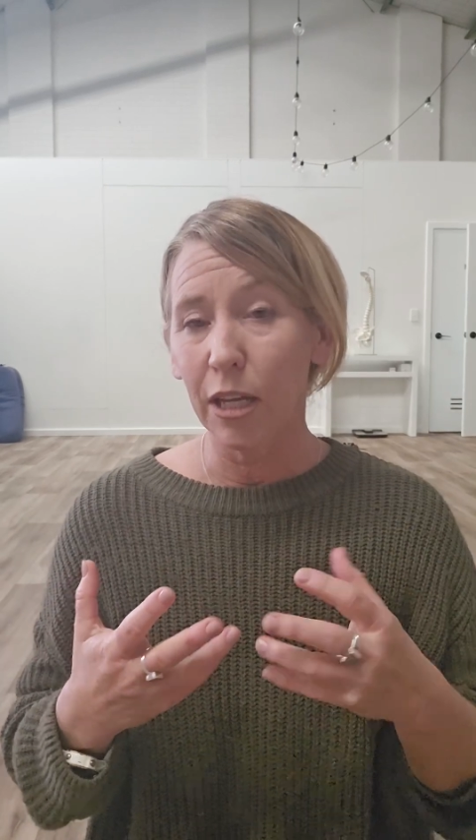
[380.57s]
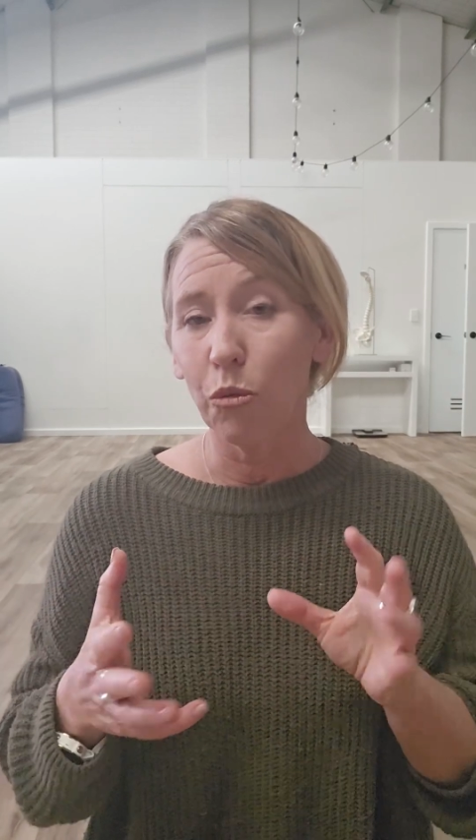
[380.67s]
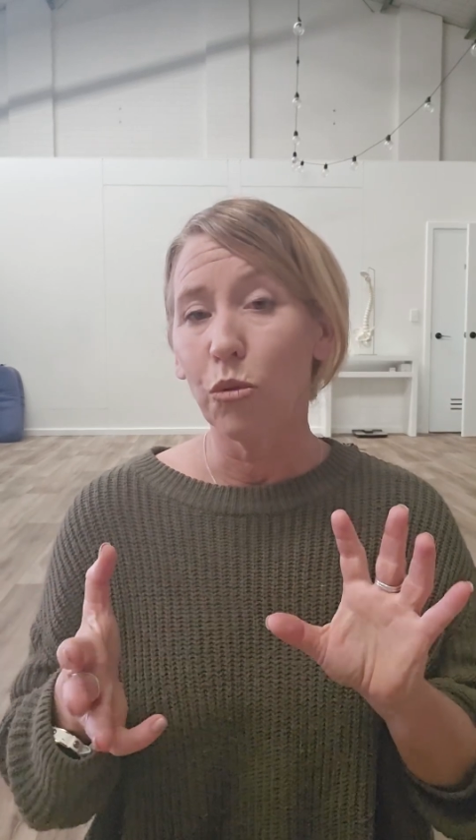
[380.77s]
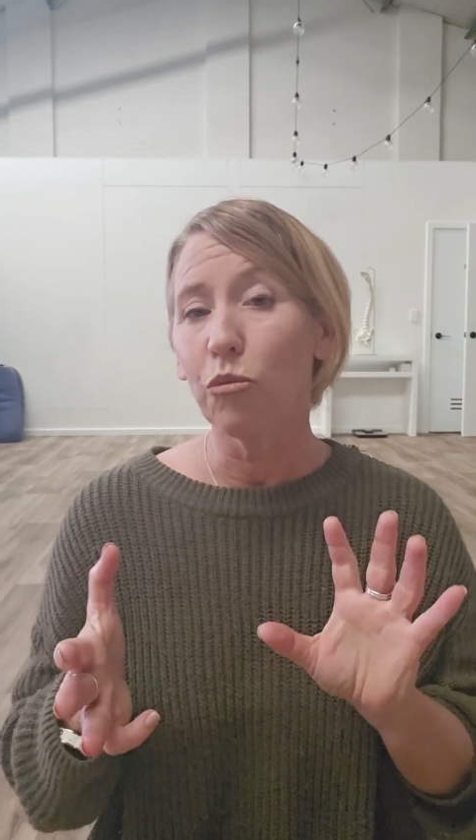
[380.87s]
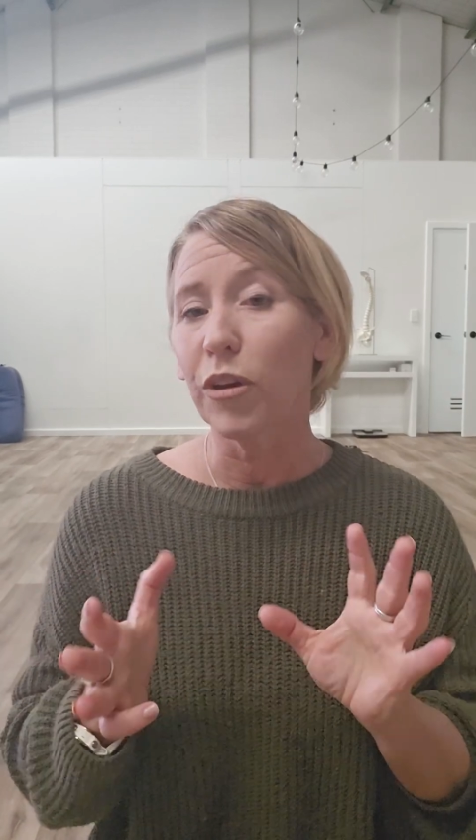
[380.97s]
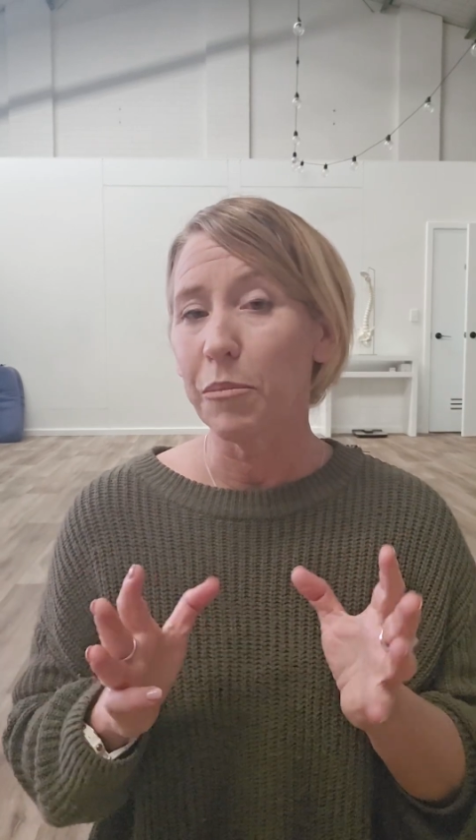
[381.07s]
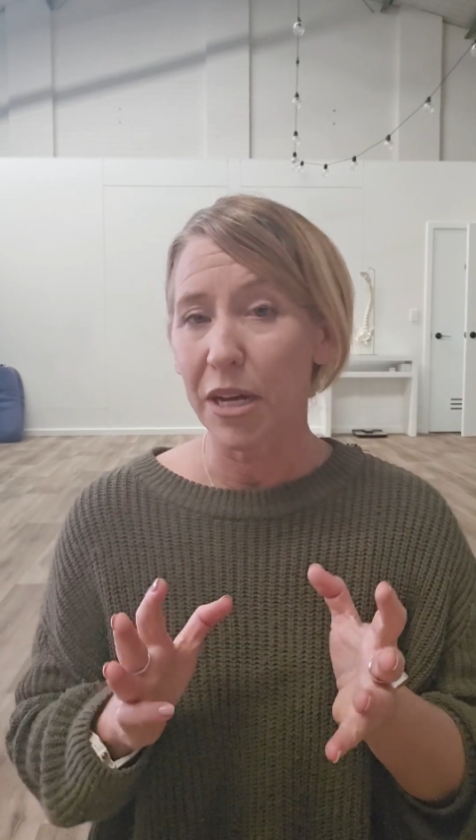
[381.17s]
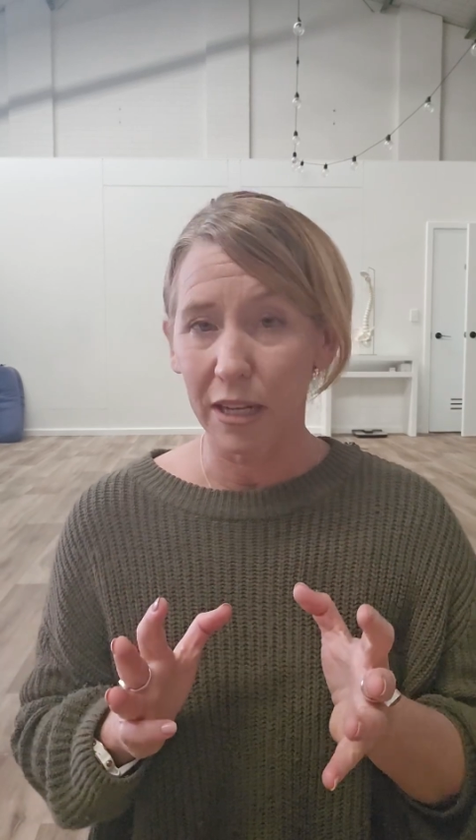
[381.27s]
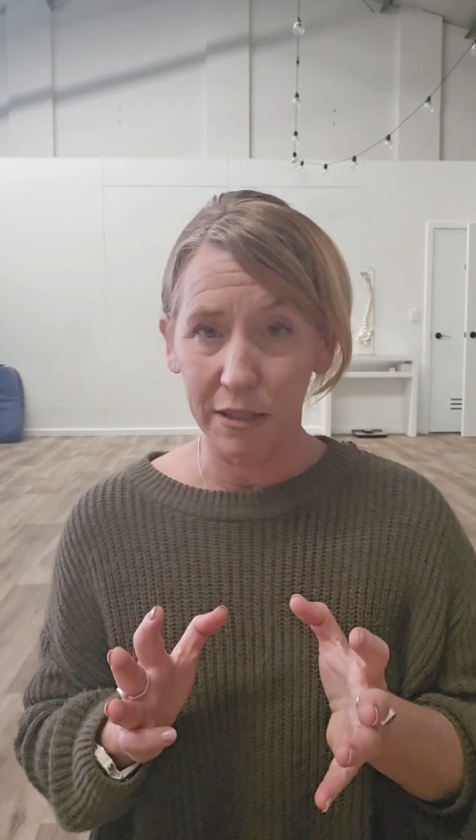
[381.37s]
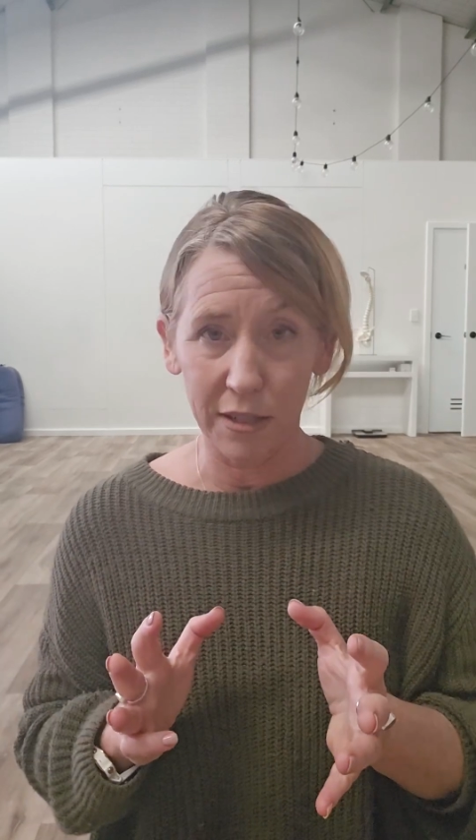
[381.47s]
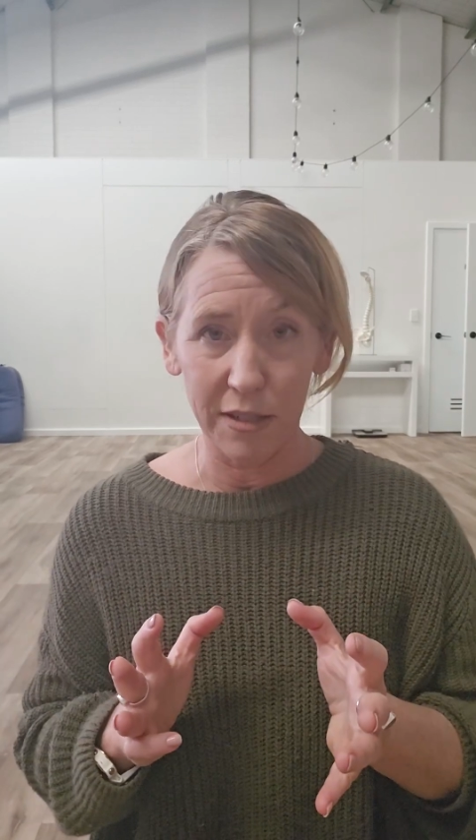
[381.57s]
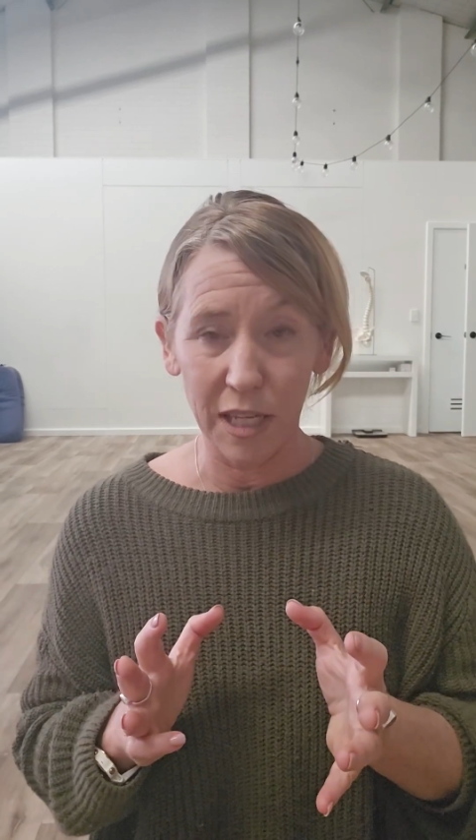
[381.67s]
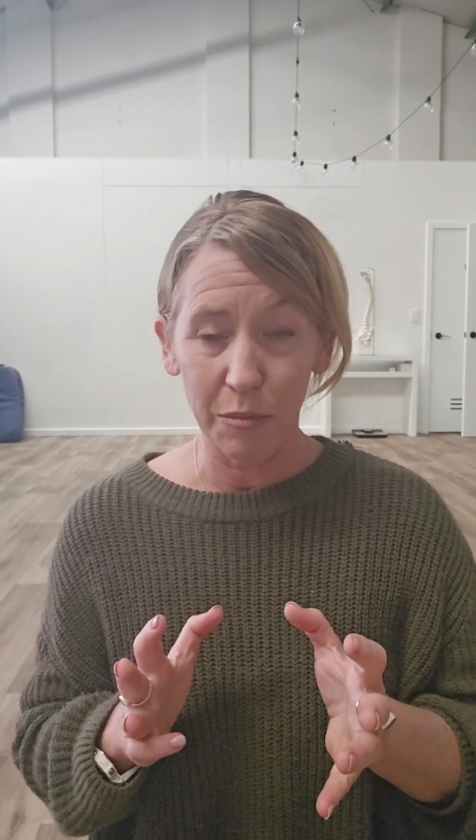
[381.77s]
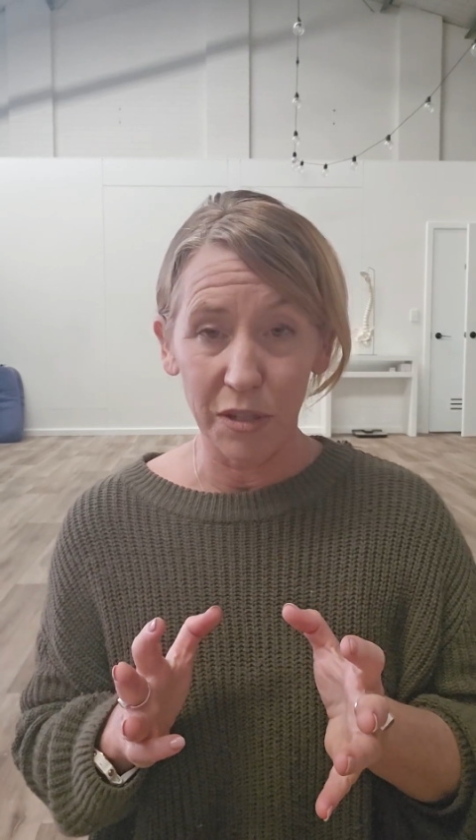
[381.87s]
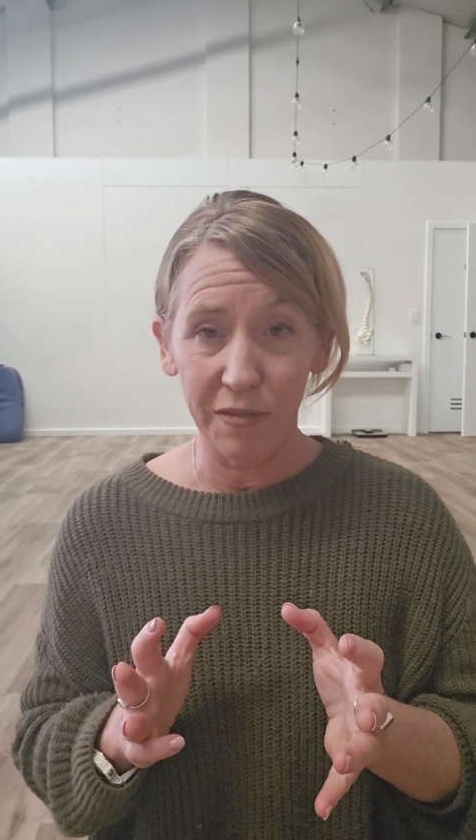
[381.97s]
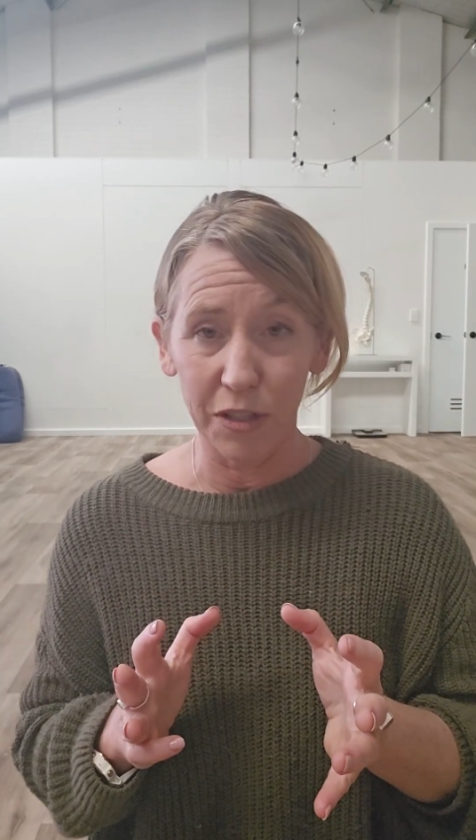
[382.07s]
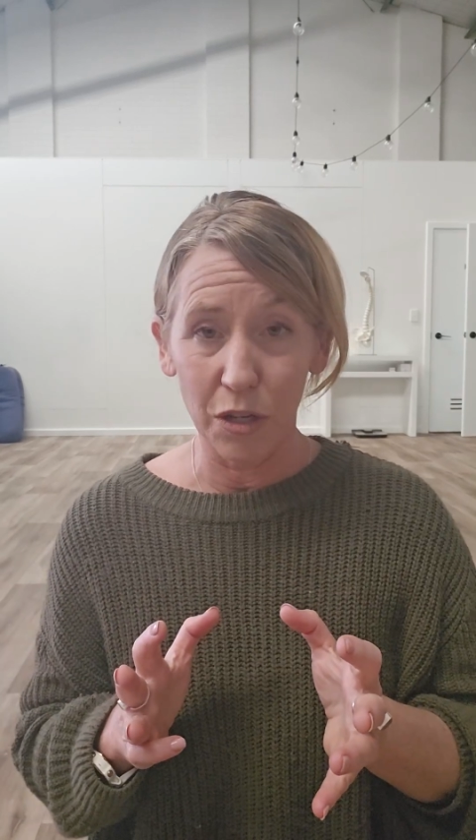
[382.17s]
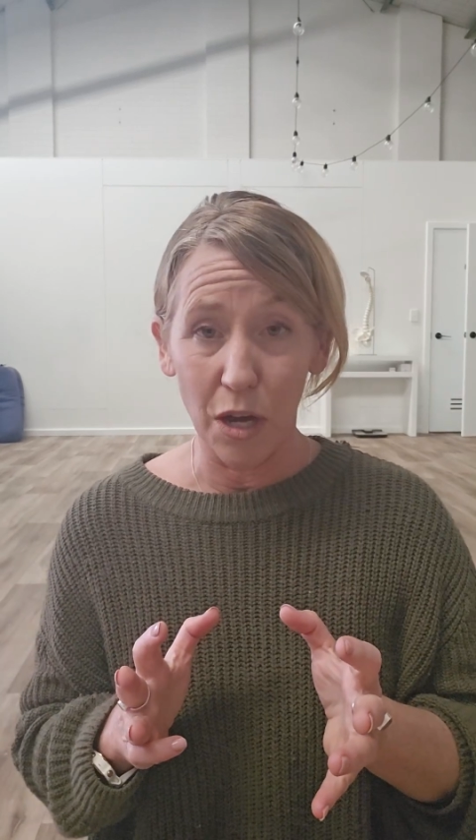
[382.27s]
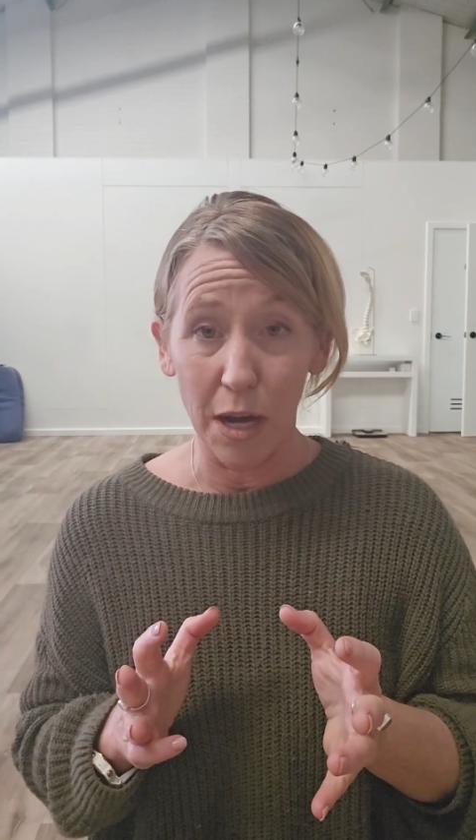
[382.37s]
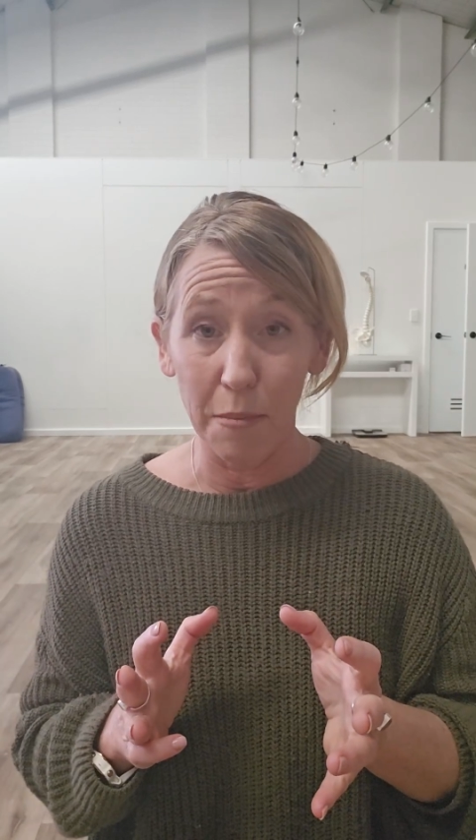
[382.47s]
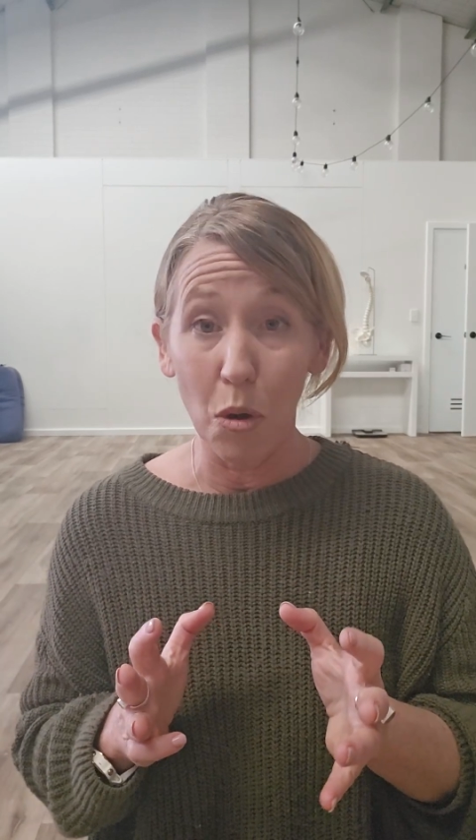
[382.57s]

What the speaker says: will rebalance his hips over time,